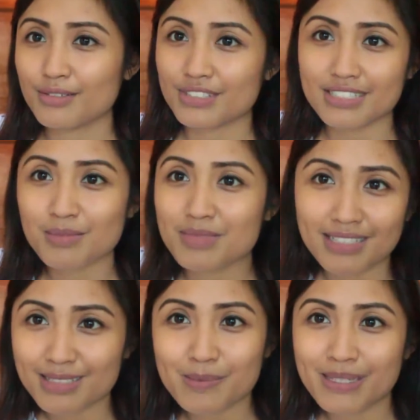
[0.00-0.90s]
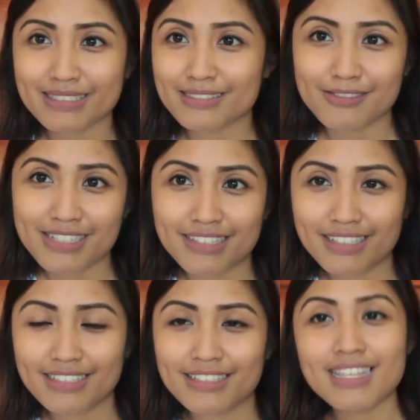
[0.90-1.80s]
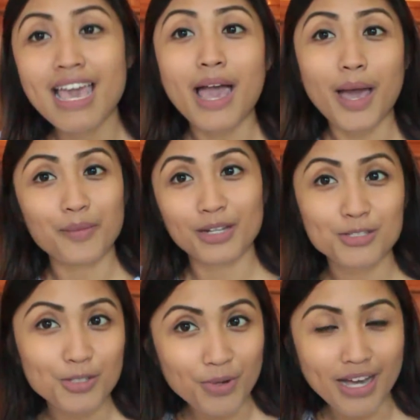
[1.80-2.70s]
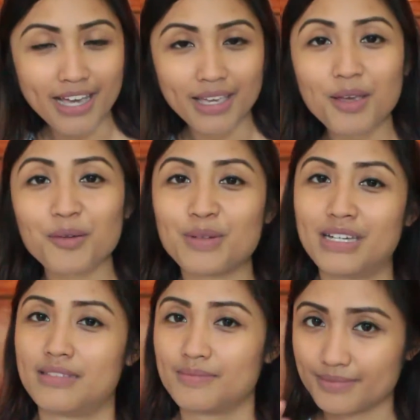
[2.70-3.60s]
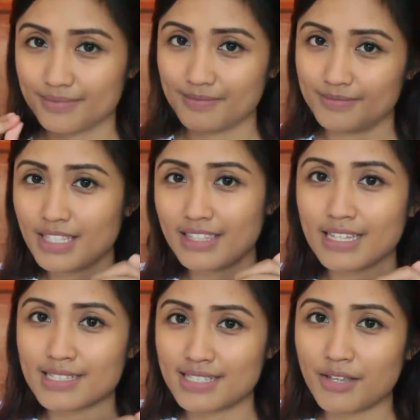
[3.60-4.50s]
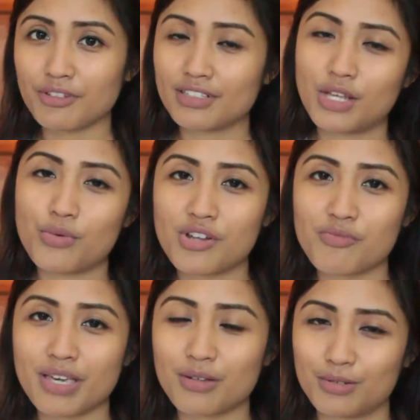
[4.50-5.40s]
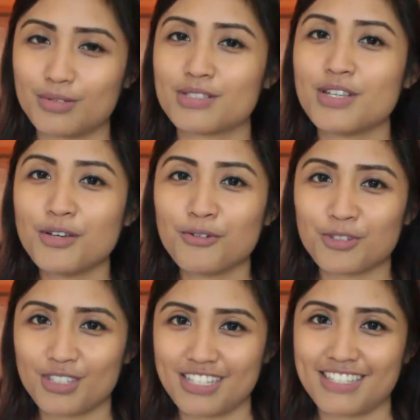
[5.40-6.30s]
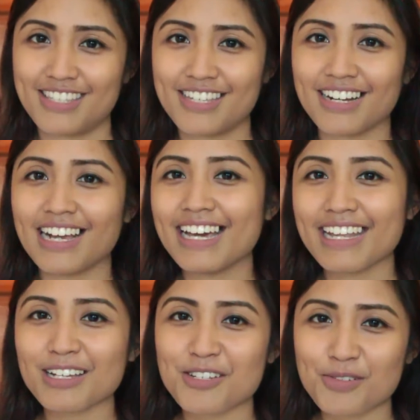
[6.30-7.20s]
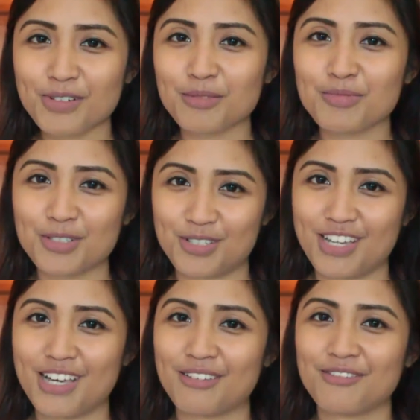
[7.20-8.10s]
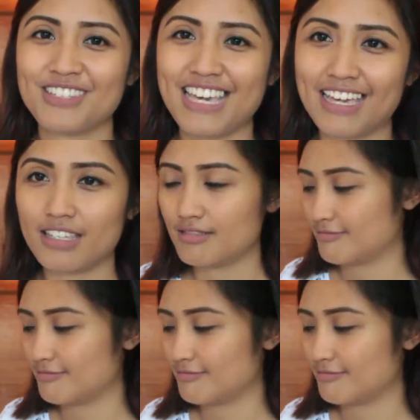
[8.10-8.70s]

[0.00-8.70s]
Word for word: for some sentimental reasons. I'm not sure why, but that's definitely one of my goals for this year. An actual bookshelf, yay!